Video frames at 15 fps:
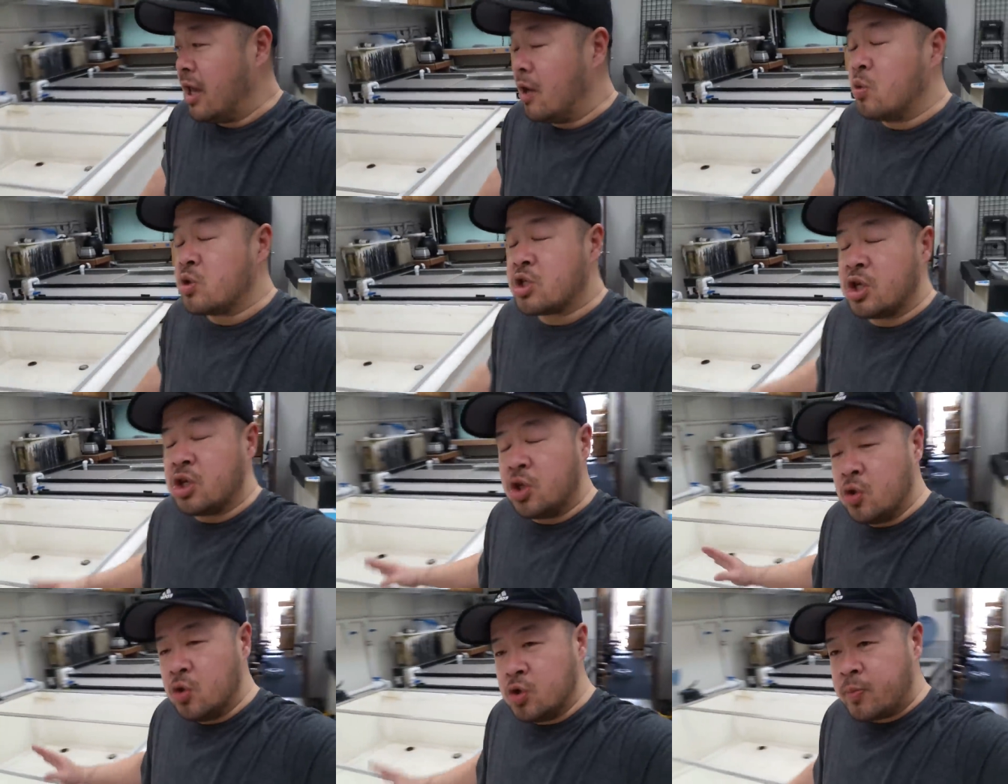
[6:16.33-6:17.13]
It was a
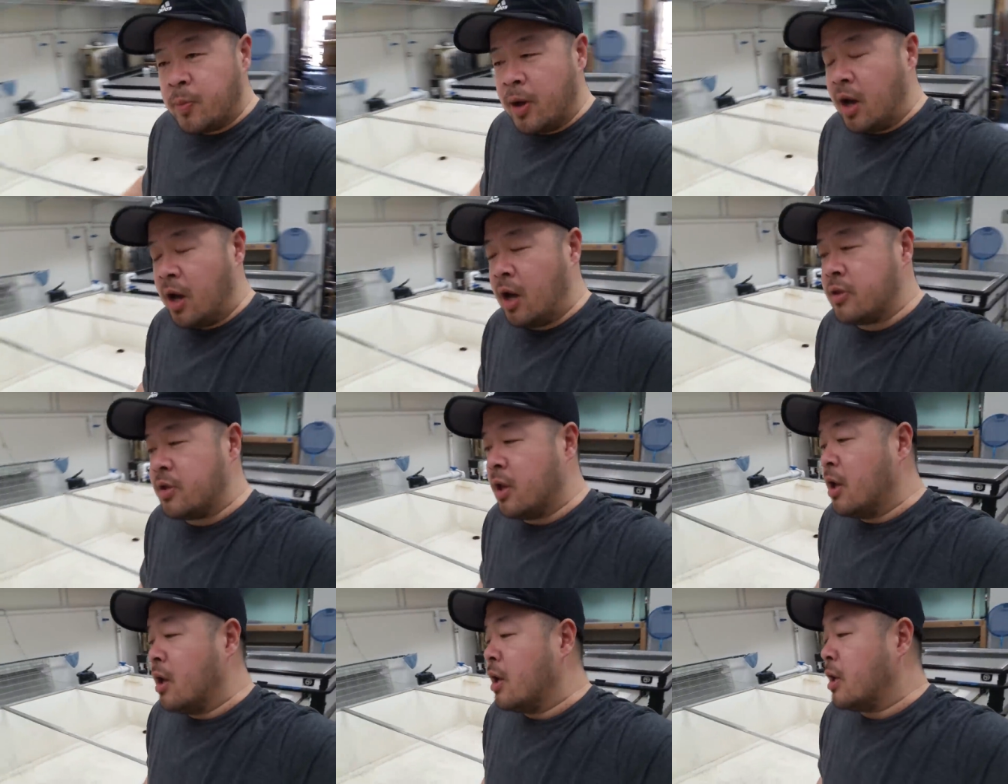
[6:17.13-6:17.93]
used pond,
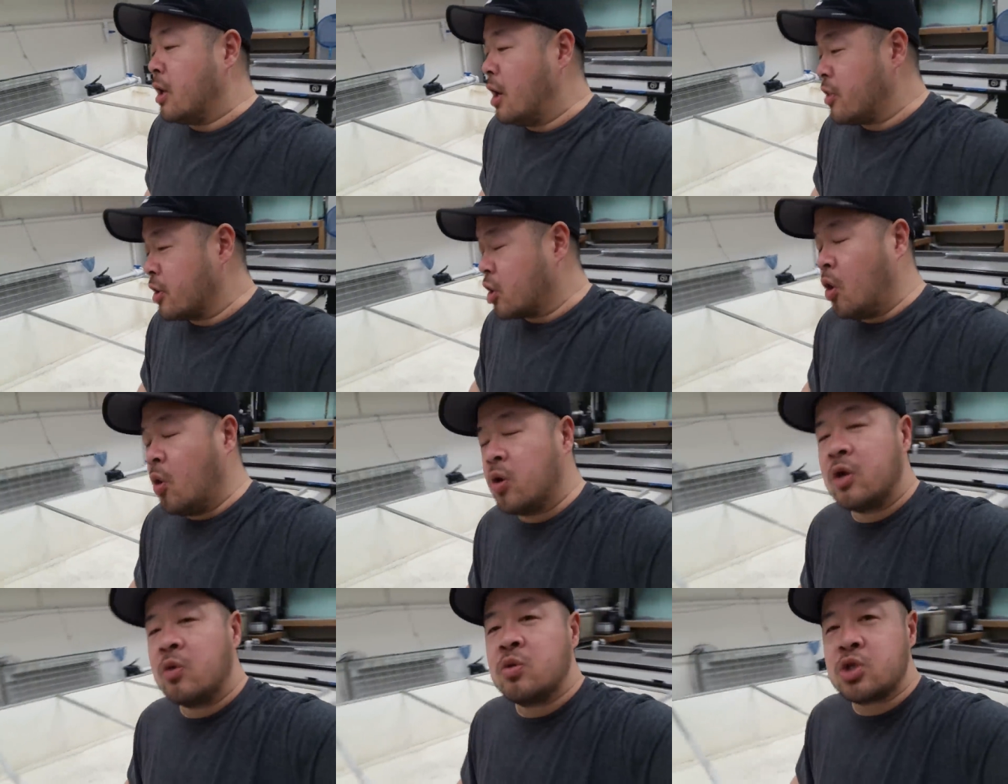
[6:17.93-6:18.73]
uh, the
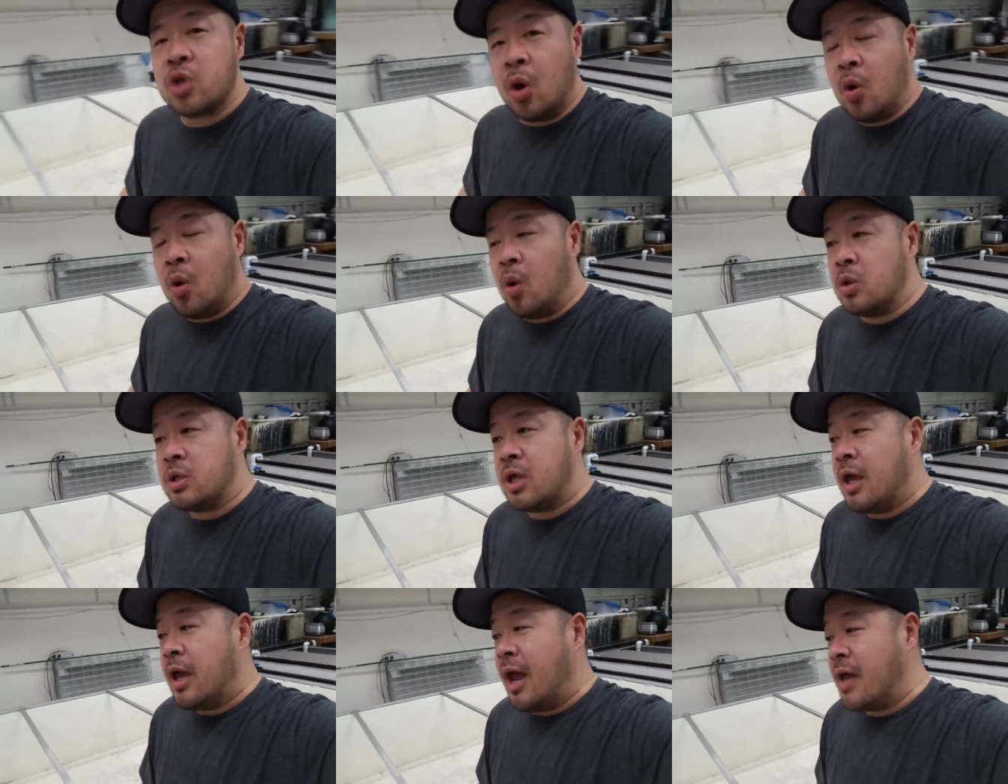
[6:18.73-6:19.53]
coating was old,
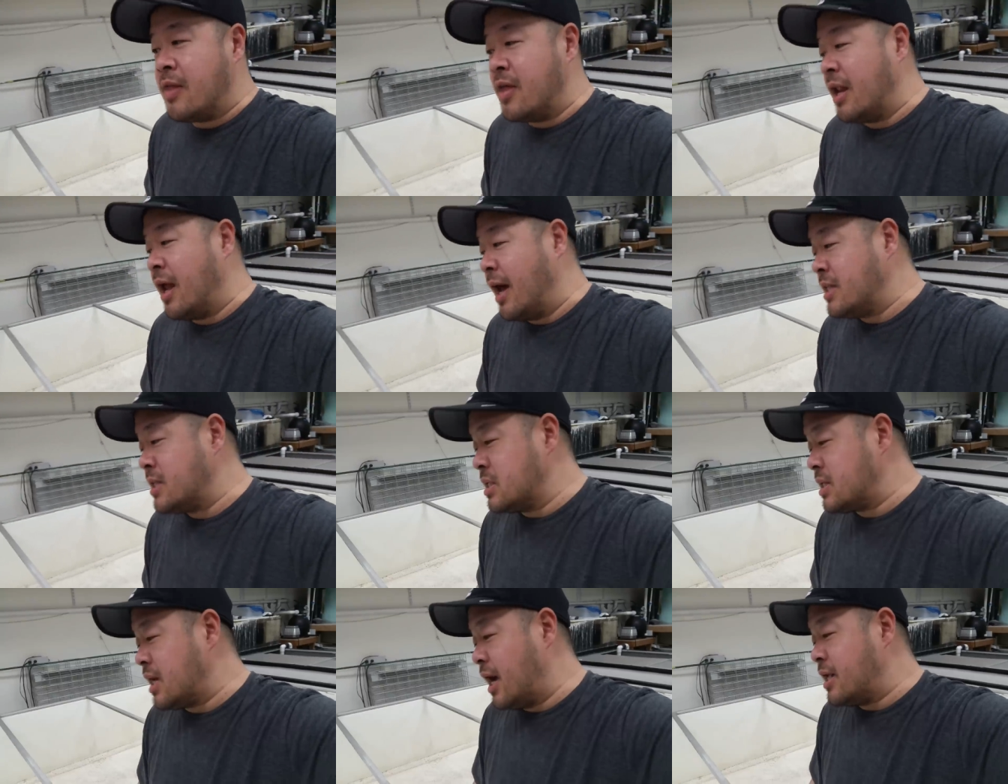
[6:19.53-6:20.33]
and then I
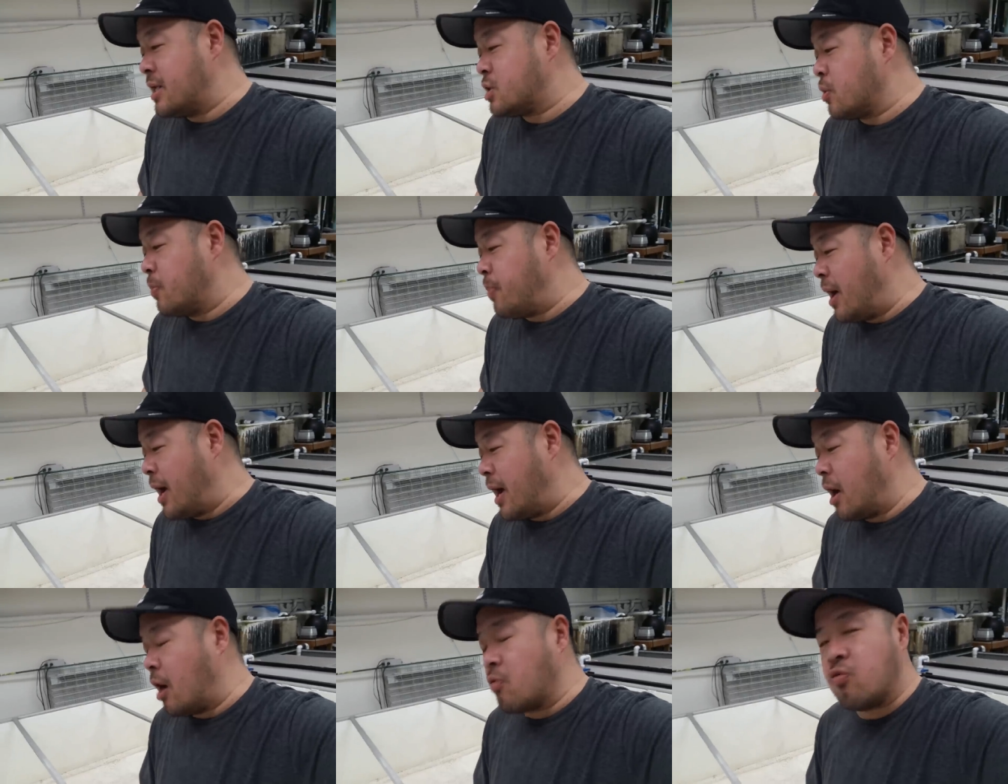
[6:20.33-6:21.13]
decided to
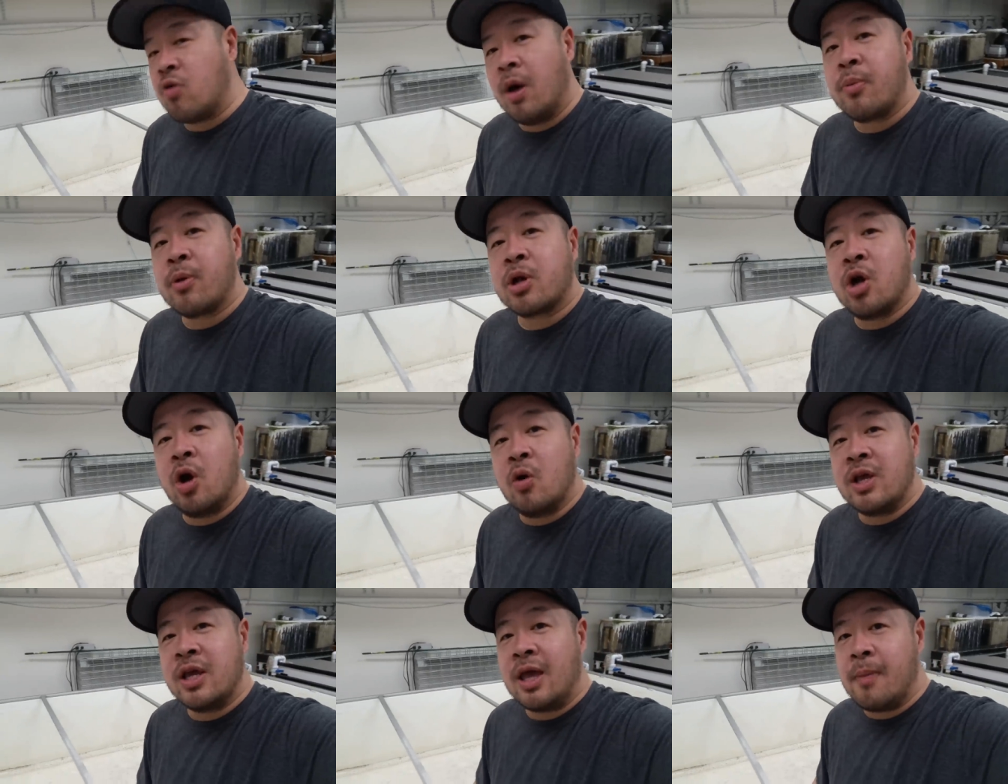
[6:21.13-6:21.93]
buy a rubber
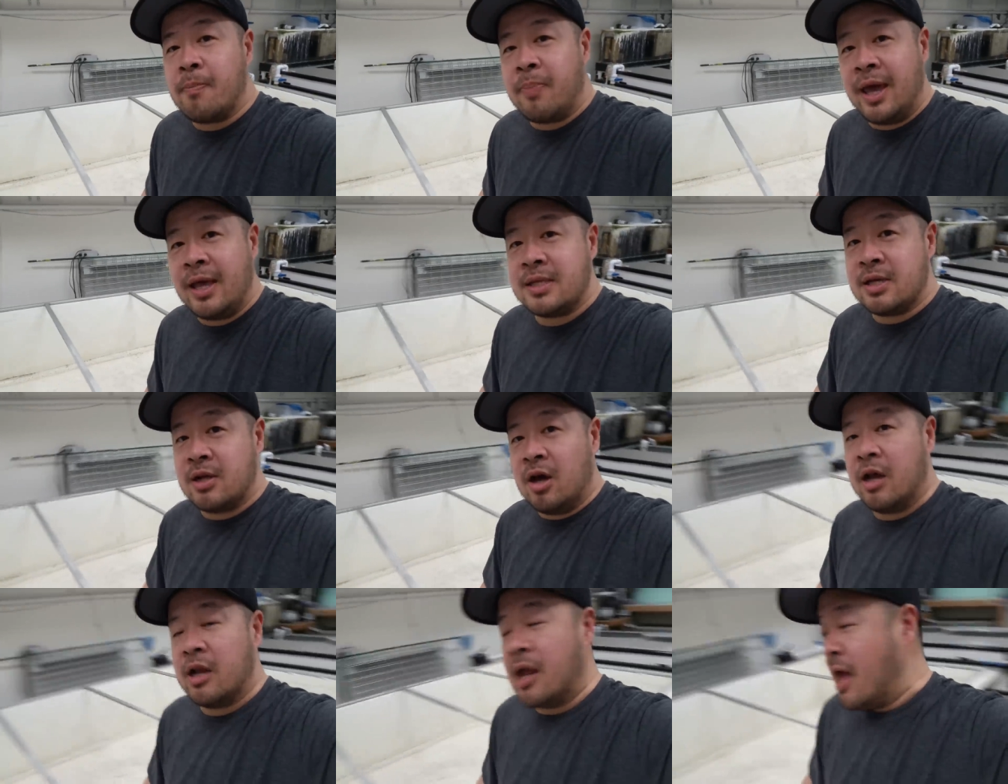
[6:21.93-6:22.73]
coating and paint it
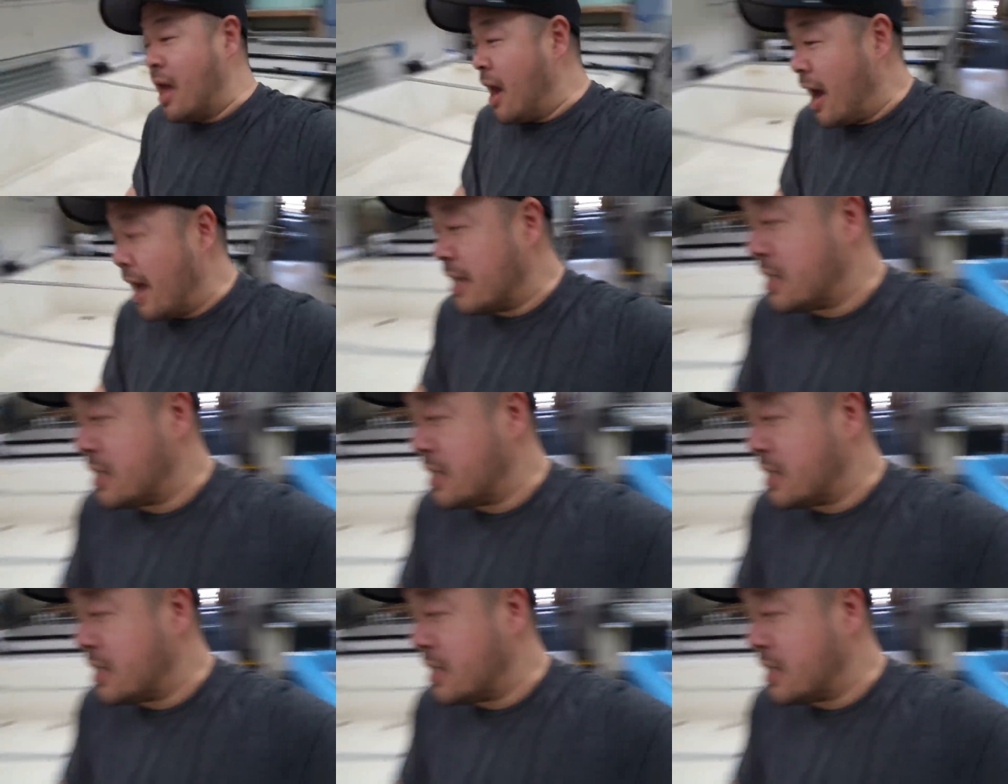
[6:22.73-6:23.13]
on. I